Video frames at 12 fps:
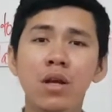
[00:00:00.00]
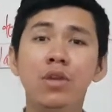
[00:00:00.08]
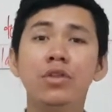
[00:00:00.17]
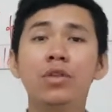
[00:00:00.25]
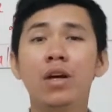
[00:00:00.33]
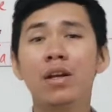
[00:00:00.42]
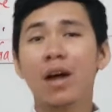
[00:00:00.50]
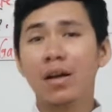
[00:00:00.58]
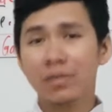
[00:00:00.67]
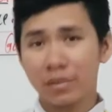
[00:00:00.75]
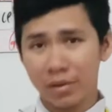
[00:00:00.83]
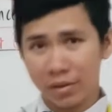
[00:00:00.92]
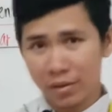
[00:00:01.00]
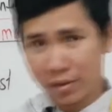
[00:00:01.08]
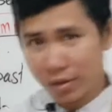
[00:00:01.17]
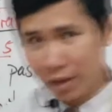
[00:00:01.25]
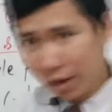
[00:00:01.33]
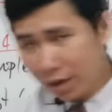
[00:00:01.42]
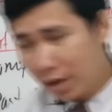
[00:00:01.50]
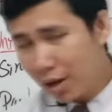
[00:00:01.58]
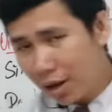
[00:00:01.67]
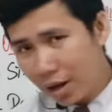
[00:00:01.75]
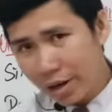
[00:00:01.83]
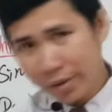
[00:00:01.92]
you can ask them, okay?
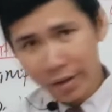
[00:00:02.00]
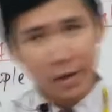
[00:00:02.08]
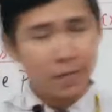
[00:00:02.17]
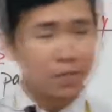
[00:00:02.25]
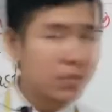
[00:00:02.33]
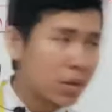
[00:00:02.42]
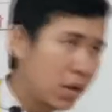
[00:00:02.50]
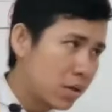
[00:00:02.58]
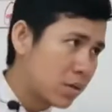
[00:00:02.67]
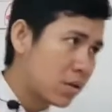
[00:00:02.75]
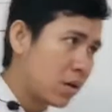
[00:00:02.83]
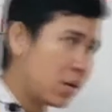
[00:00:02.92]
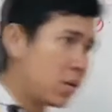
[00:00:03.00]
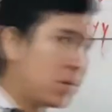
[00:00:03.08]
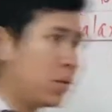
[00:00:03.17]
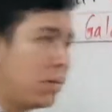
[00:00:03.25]
Right. So